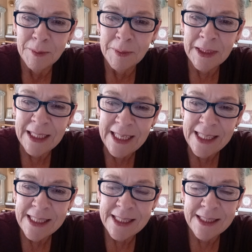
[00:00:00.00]

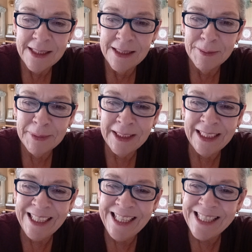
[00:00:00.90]
please,
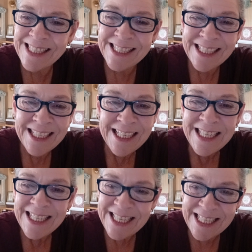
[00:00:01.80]
please
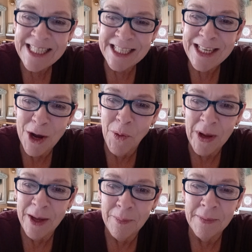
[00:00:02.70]
get to know
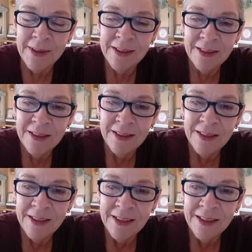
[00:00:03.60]
him.
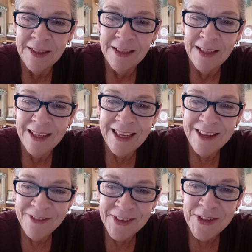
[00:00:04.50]
And
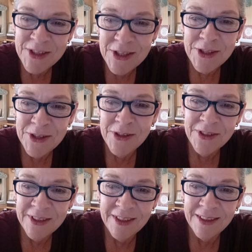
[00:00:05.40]
if you do,
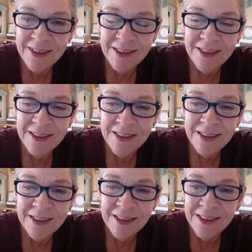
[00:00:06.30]

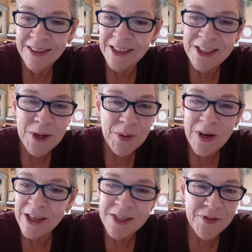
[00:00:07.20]
you know we're
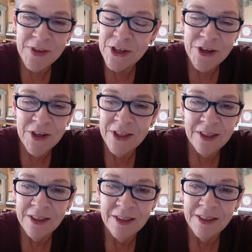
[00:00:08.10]
not to fear.
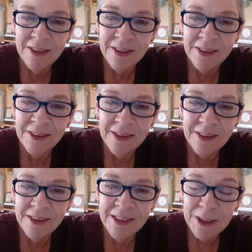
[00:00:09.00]

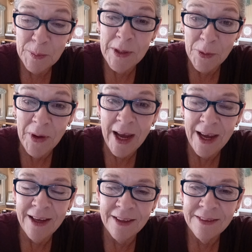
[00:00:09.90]
It'll be okay.
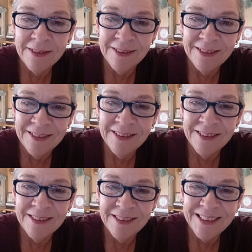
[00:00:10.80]

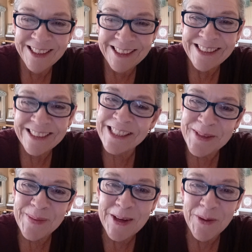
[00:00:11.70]
It's
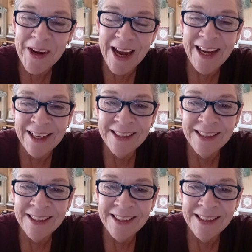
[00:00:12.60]
going to be okay.